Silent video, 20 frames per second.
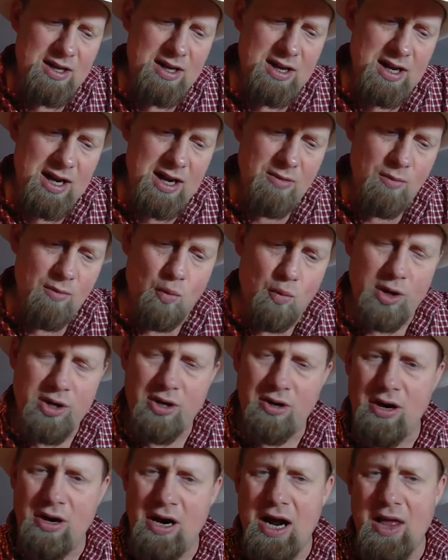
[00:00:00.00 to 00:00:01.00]
When
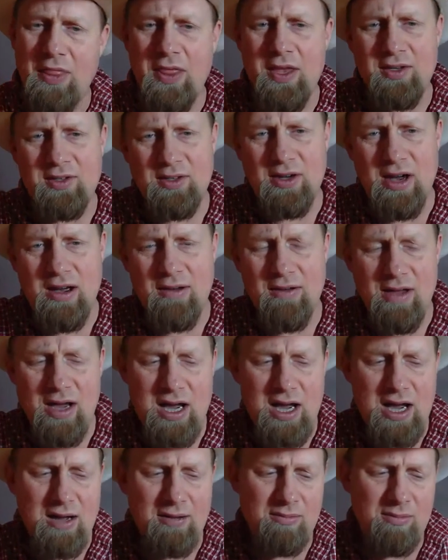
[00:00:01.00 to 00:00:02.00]
you're at this
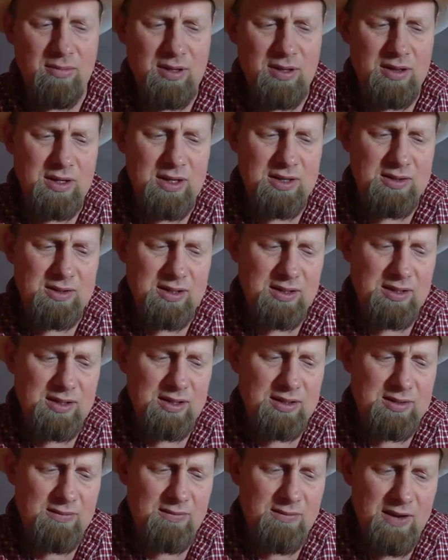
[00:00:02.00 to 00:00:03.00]

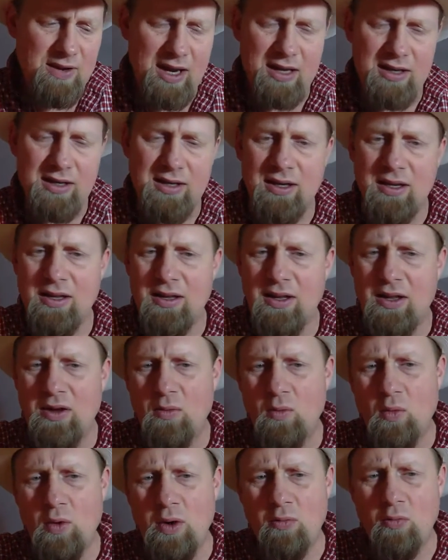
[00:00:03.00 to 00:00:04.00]
this event
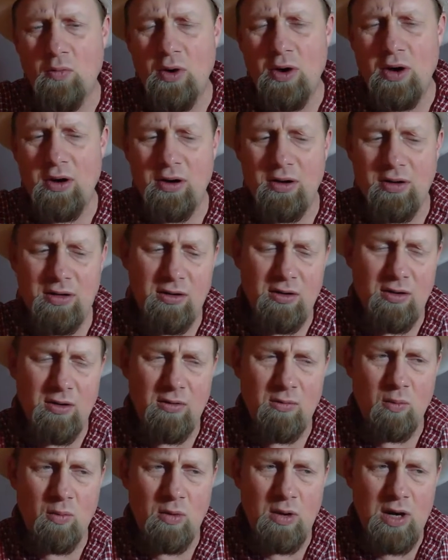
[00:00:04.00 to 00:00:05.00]
where
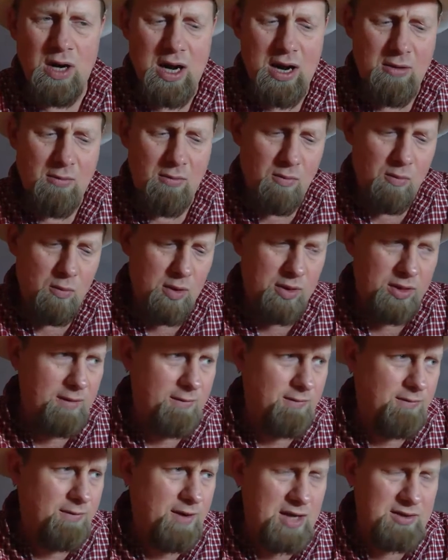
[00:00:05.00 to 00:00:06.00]
you're with
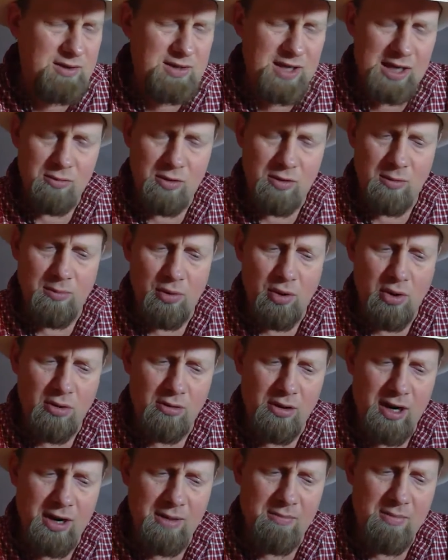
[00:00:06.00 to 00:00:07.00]
the Take Root
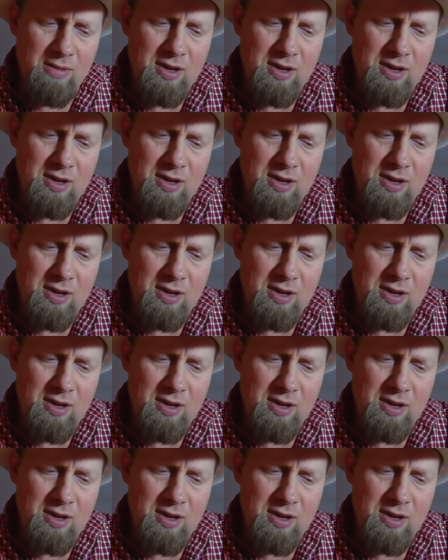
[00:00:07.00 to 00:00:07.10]
program,